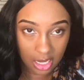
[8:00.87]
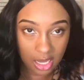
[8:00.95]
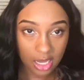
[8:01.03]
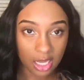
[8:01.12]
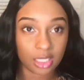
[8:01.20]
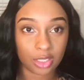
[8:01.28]

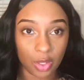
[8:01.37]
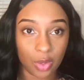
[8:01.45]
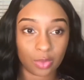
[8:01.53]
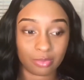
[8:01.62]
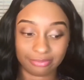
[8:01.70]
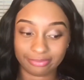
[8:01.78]

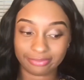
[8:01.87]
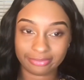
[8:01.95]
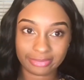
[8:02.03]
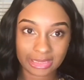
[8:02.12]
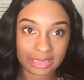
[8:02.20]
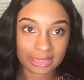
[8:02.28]
So
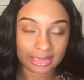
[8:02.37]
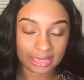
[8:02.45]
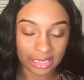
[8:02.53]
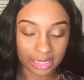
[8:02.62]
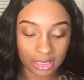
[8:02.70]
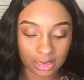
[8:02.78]

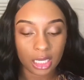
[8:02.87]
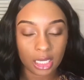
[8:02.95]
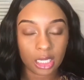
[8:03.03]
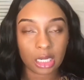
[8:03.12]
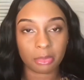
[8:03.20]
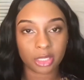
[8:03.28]
yeah.
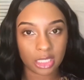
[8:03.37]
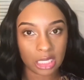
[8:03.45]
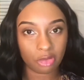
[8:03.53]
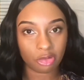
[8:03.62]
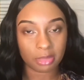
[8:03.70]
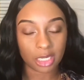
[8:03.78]
Number 10
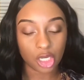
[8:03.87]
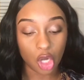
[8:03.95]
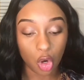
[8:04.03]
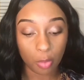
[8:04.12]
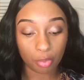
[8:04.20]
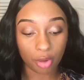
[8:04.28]
would be
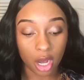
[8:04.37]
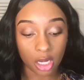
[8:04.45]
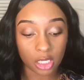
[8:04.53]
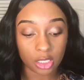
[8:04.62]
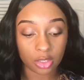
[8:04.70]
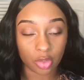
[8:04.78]
no
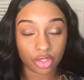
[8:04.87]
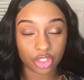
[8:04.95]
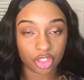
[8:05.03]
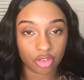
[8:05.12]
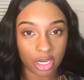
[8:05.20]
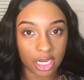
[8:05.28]
products on
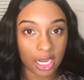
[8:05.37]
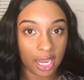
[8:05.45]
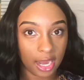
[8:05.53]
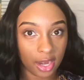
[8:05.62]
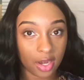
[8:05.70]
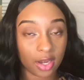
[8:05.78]
straight
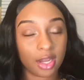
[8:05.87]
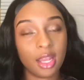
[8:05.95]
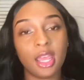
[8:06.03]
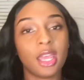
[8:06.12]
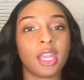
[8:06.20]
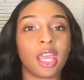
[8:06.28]
hair.
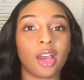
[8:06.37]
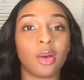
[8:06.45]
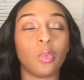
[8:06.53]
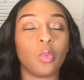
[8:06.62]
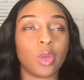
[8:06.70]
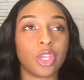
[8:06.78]
Now
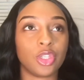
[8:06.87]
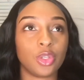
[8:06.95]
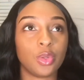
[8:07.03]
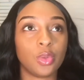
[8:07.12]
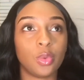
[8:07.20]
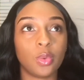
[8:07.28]
when
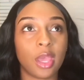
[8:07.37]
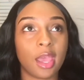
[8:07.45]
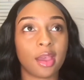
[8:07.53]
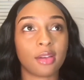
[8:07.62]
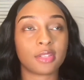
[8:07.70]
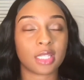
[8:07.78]
you
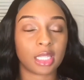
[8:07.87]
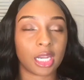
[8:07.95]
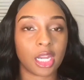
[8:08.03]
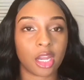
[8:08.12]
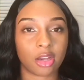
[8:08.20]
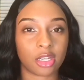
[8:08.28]
have synthetic
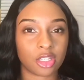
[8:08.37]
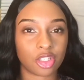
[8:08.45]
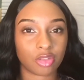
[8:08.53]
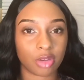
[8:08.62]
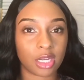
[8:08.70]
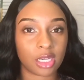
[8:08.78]
hair and it's
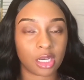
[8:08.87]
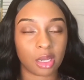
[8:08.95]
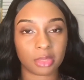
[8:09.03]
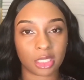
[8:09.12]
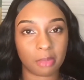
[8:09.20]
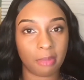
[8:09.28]
straight, comes
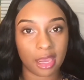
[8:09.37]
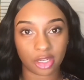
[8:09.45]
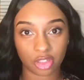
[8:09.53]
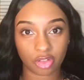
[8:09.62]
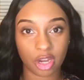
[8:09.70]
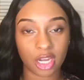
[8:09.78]
in the pack
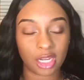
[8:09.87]
straight,